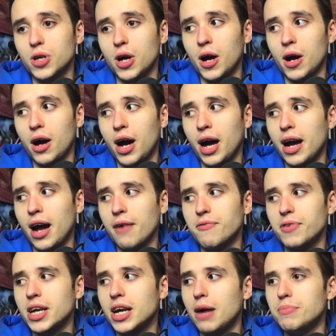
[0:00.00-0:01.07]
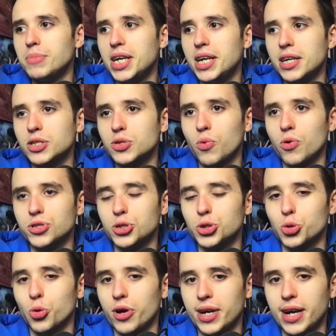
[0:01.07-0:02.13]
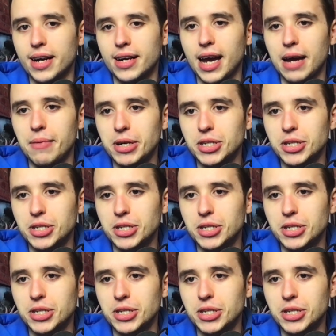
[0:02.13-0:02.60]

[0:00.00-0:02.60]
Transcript: I think I'm leaning towards a draw in that game.